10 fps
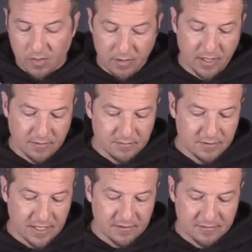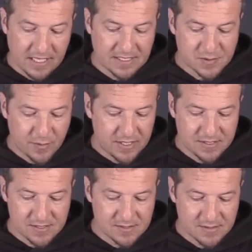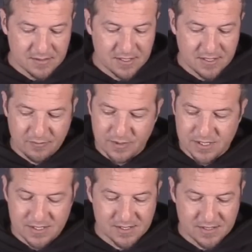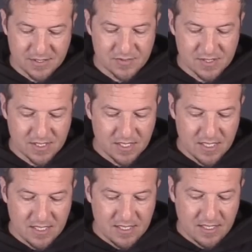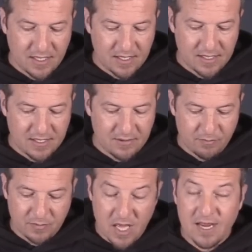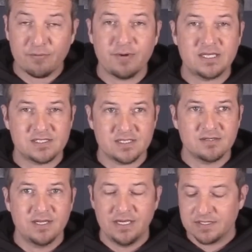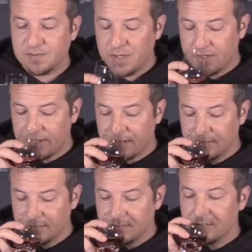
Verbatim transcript: Okay. Yeah. A lot of sweetness, uh, which is interesting. A uh, lot of raisin in the smell there.